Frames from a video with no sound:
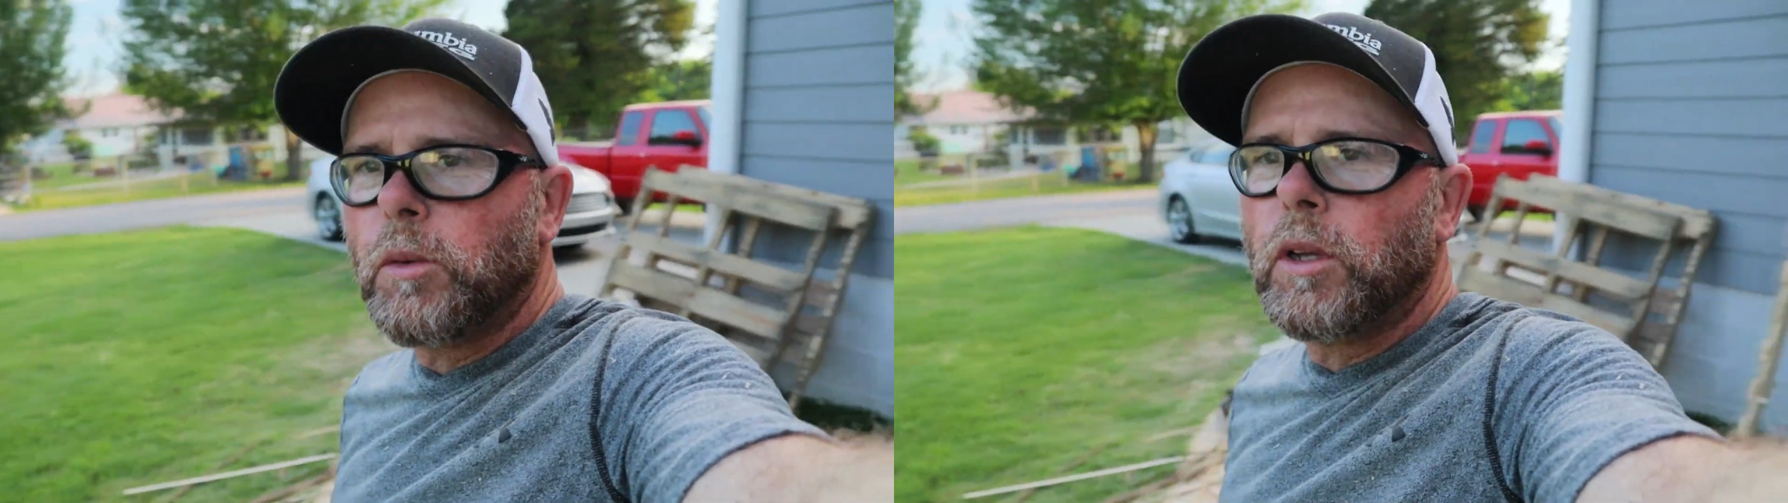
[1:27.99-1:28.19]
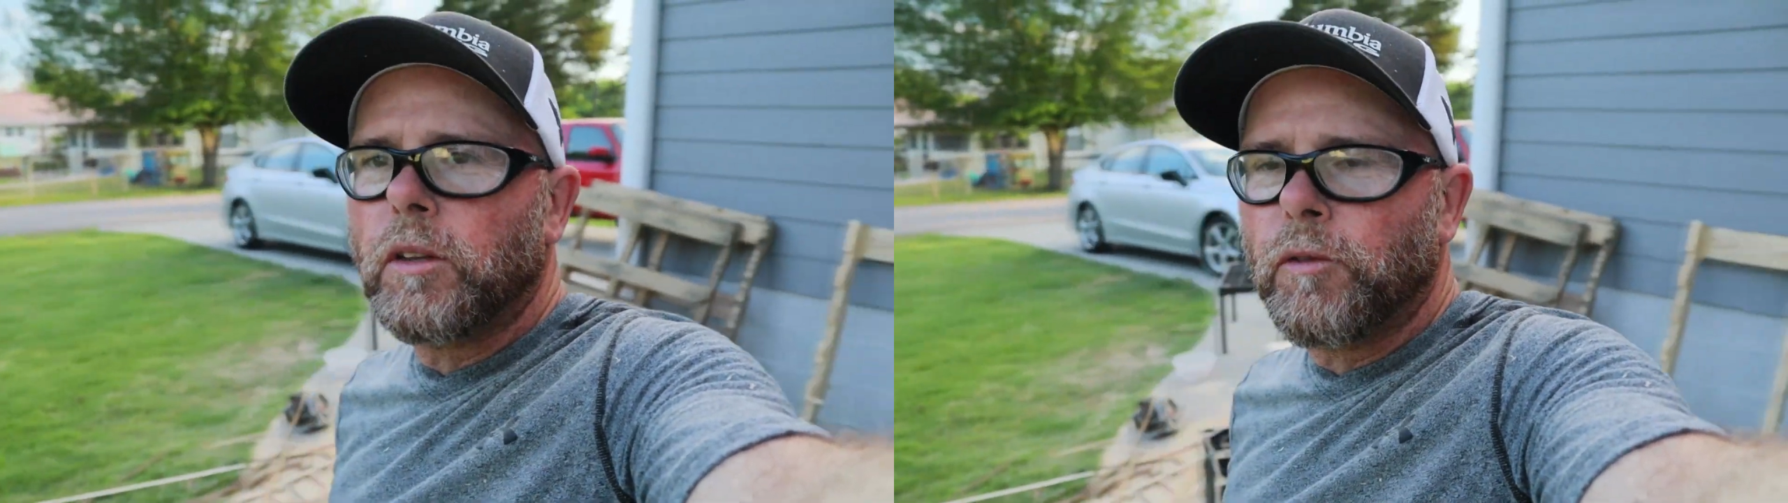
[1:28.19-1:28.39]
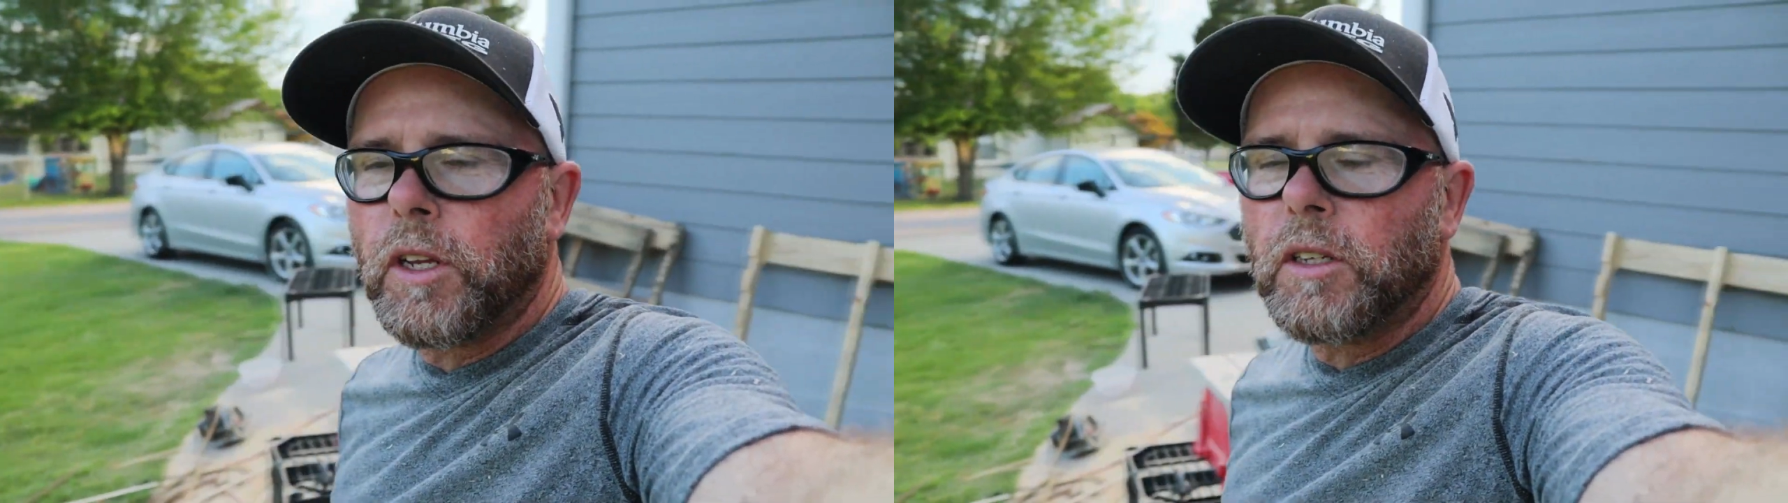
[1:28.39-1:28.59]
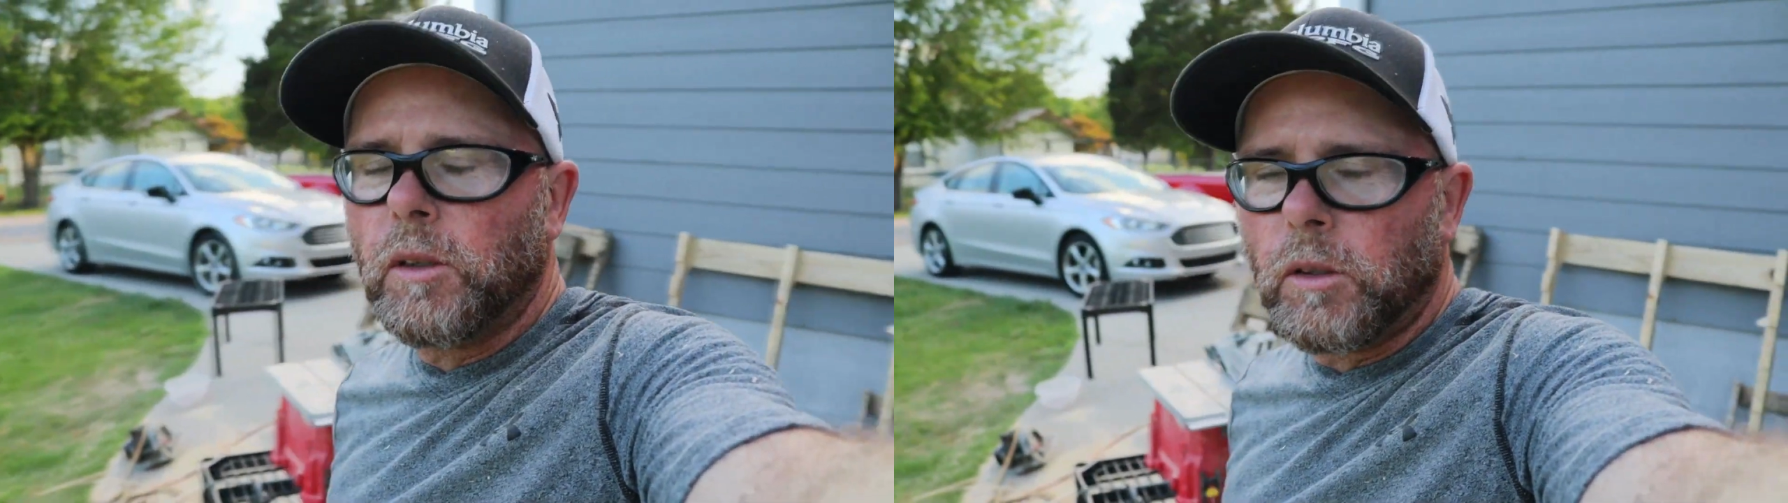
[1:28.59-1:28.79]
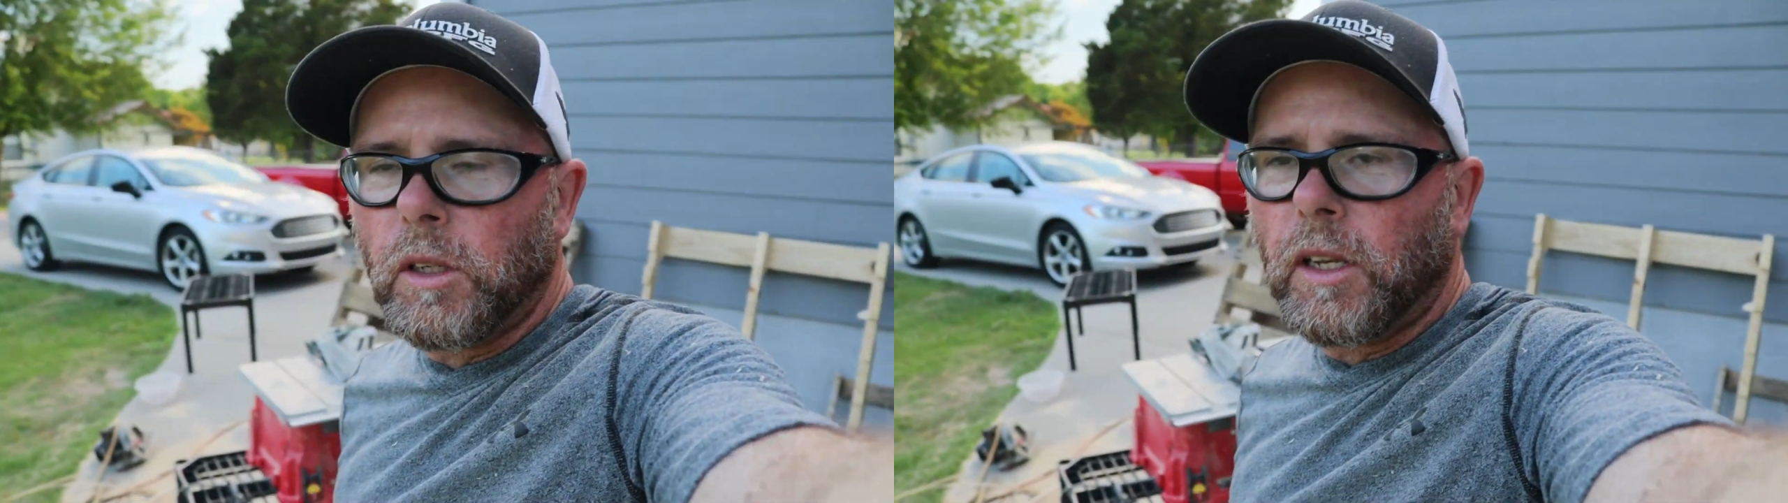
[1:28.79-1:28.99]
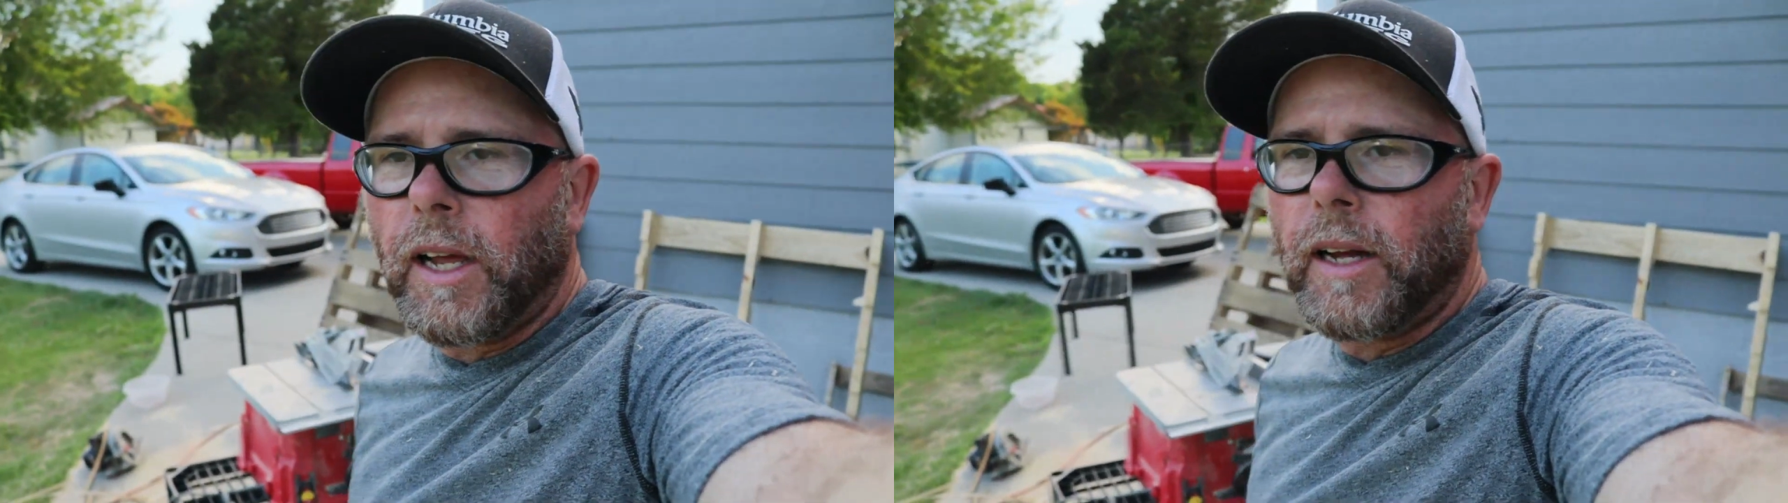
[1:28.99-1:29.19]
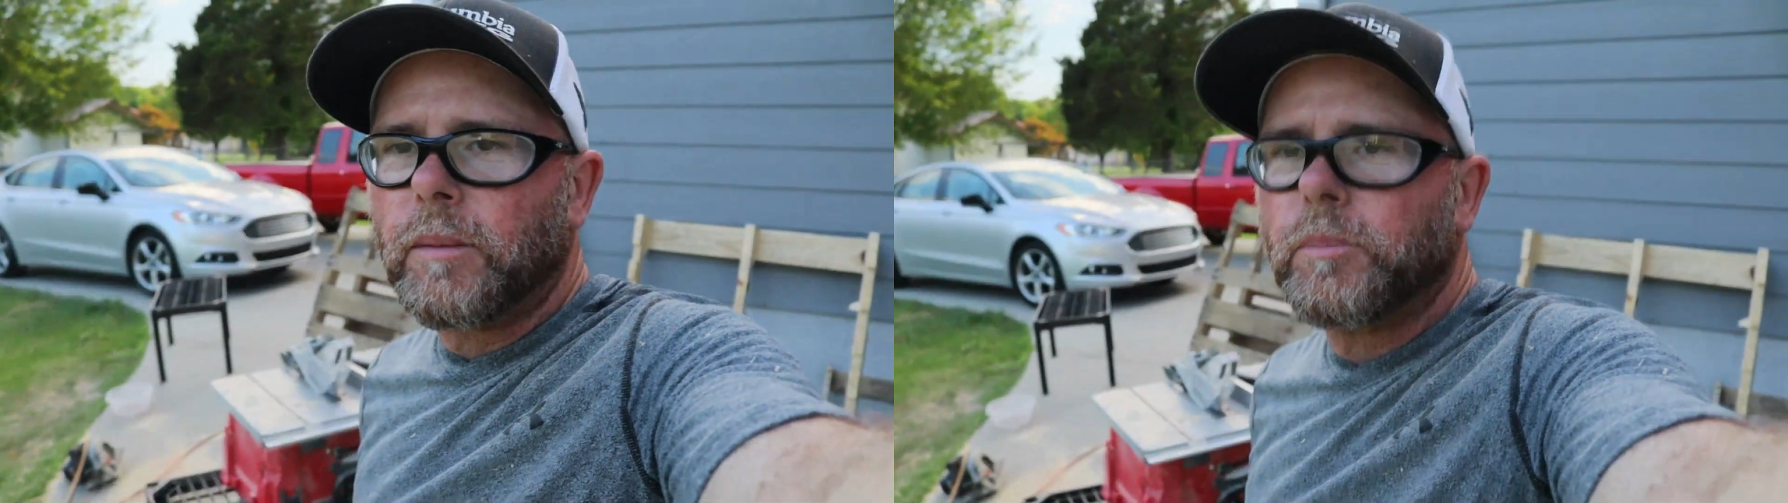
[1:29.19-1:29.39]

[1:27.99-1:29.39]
what the finish will look like.